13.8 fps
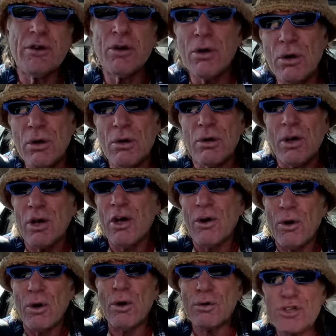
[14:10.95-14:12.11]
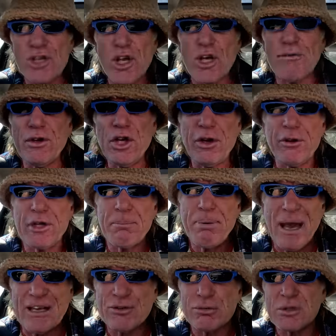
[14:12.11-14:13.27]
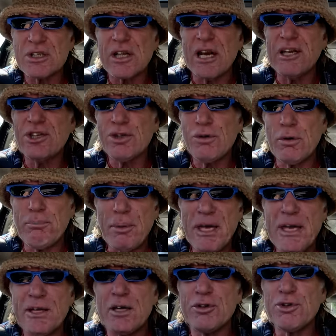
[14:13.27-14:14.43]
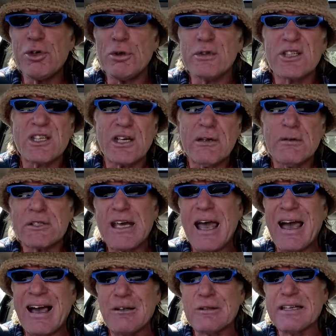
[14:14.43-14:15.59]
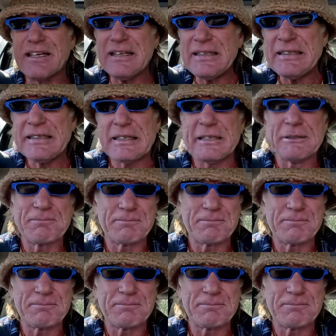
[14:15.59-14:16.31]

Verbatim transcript: Or or serving you at the petrol station or being on your tills at Aldi's.